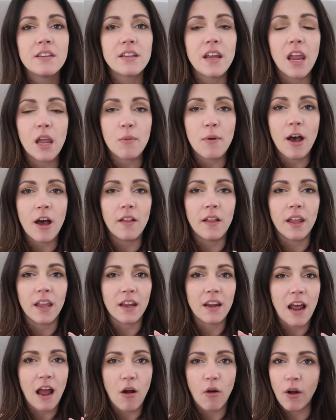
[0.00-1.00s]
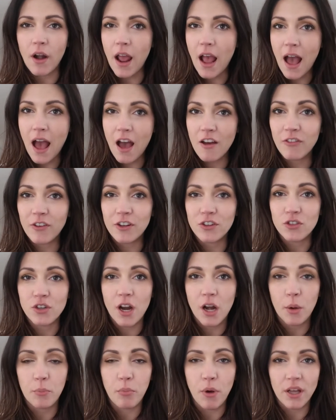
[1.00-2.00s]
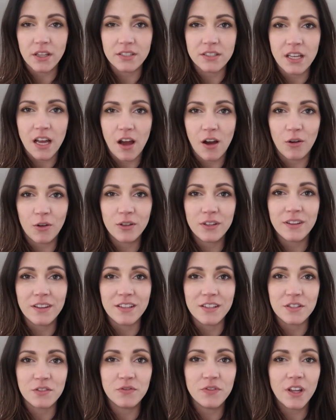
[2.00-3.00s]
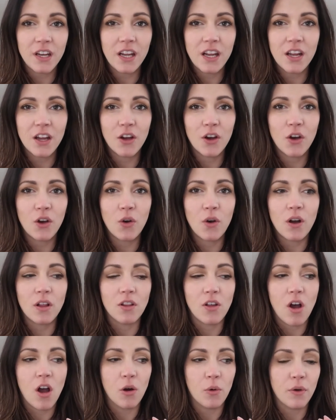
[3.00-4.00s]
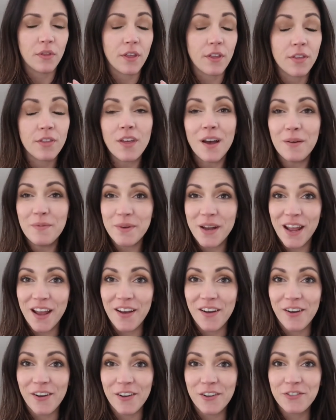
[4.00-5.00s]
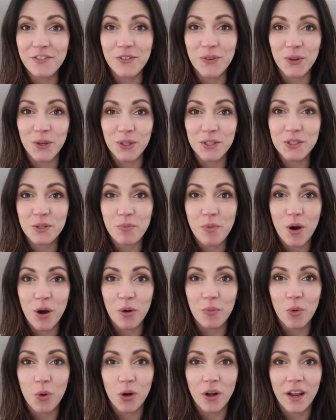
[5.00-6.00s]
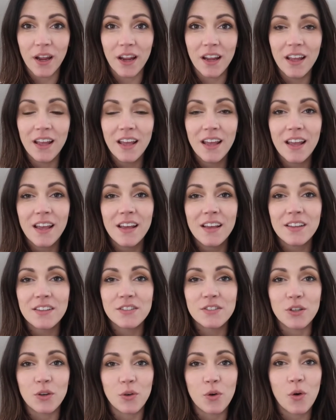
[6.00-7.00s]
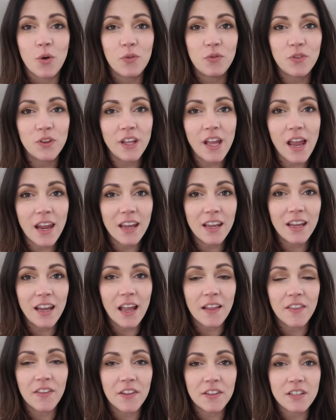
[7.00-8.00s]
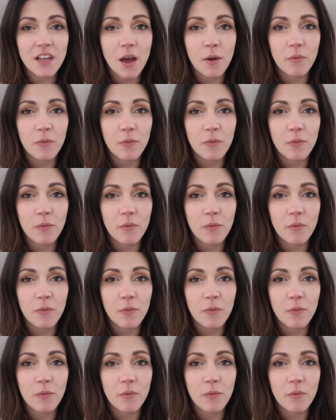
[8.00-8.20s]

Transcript: take about like an hour and a half and try to bust out this video along with a thumbnail for tomorrow morning. So hopefully I can get this